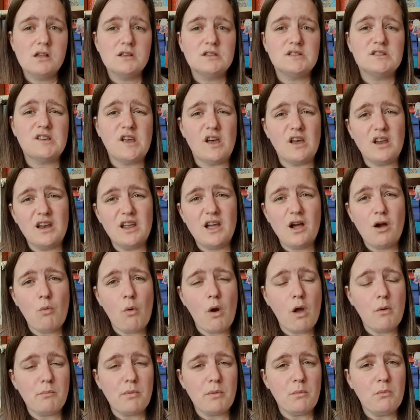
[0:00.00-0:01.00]
Certainly I
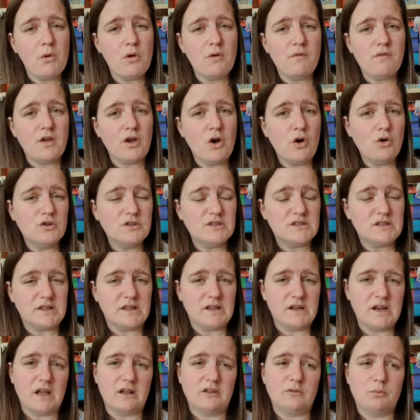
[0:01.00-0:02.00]
won't be moving on to
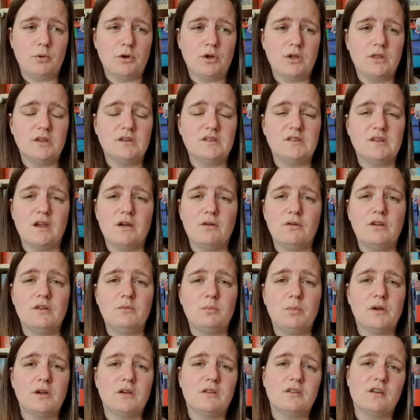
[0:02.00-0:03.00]
the next book in the series
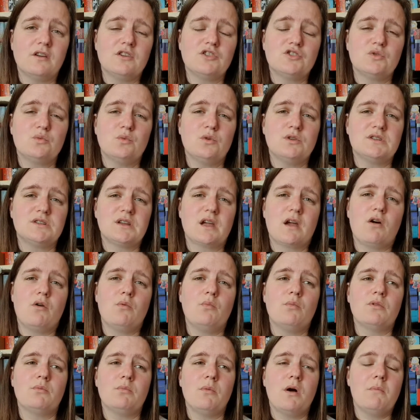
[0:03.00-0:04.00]
because I shall want to get
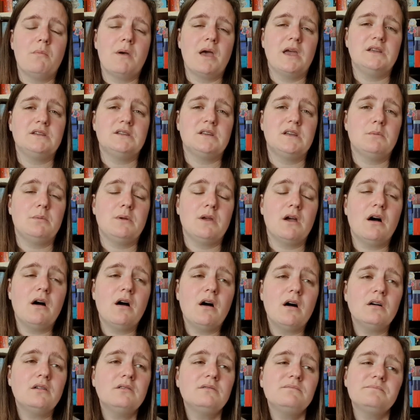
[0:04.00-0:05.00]
on with my May
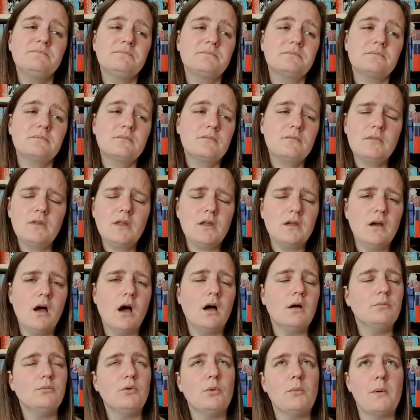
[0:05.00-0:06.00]
TBR.
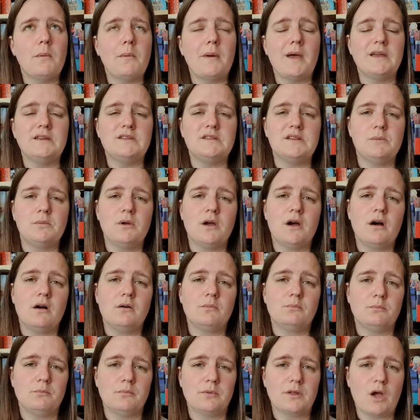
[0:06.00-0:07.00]
Uh, not my May
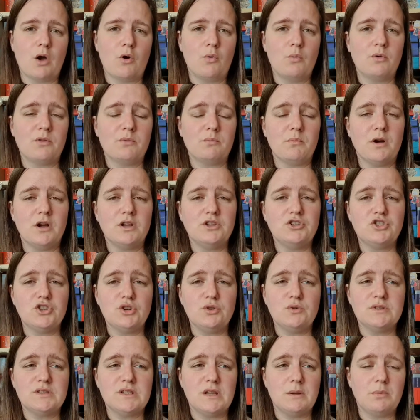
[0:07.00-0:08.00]
TBR, get on with my
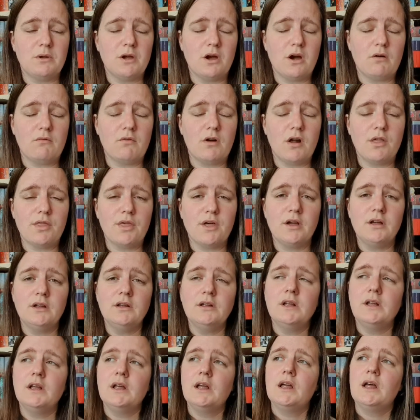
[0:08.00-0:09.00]
June TBR rather.
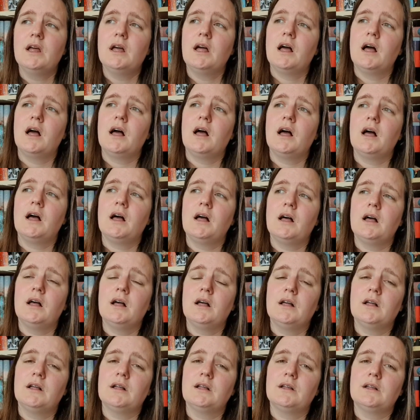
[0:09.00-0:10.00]

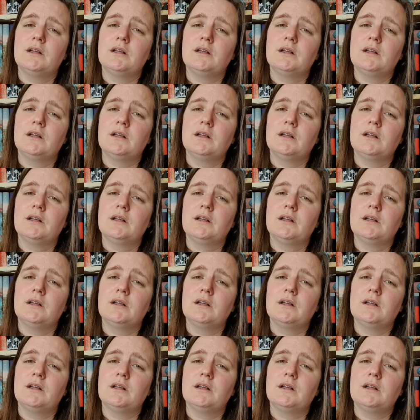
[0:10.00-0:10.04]
Uh,